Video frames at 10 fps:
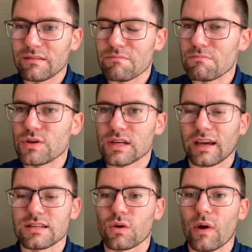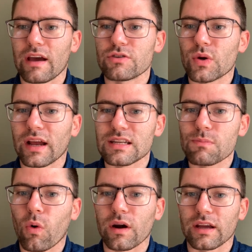Music has a way of
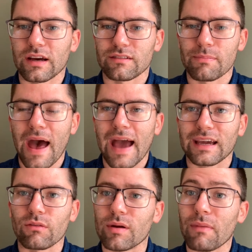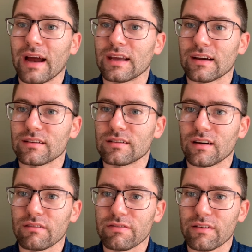transporting us back and reminding us
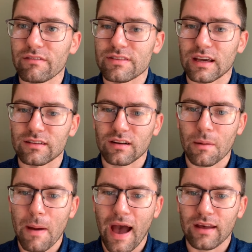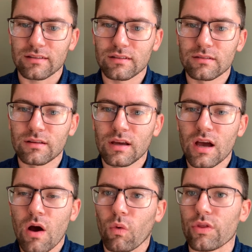of things in our past.
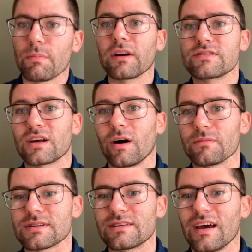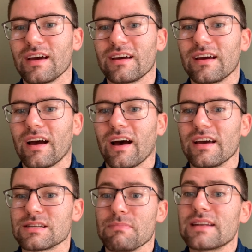Well, the book of Psalms
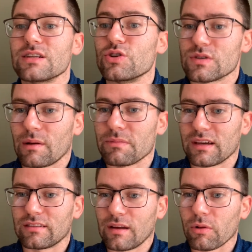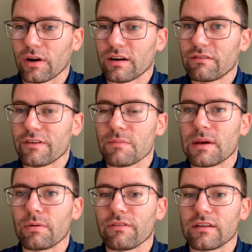is meant to do something similar for the
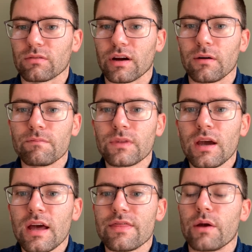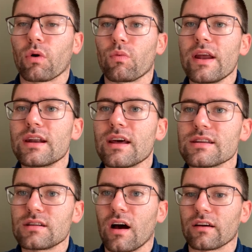people of Israel. They were written
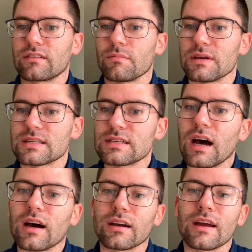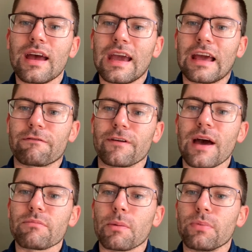songs to be sung, and for
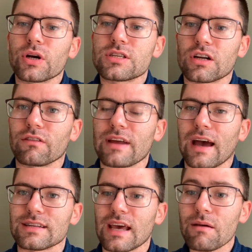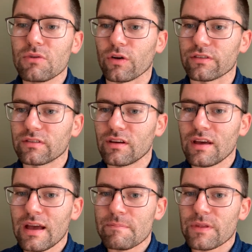them, the book served as hymnals.
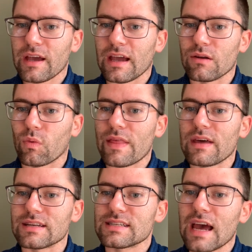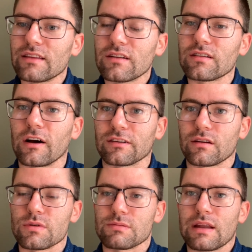And when they sang the songs,
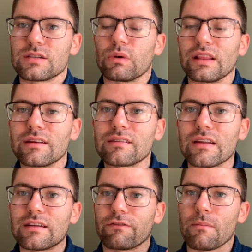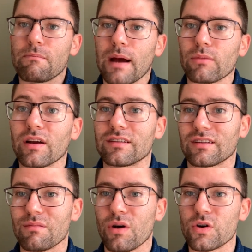it was meant to elicit different memories
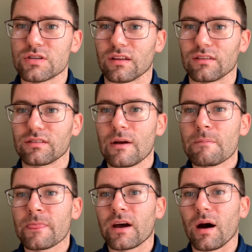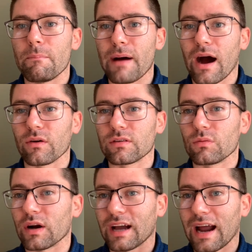and emotions about
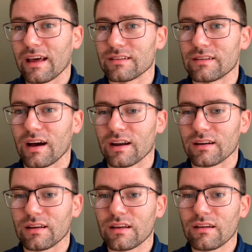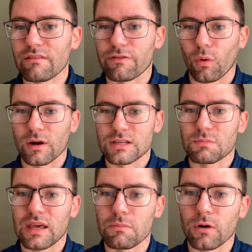what God has done for his
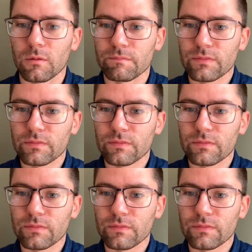people.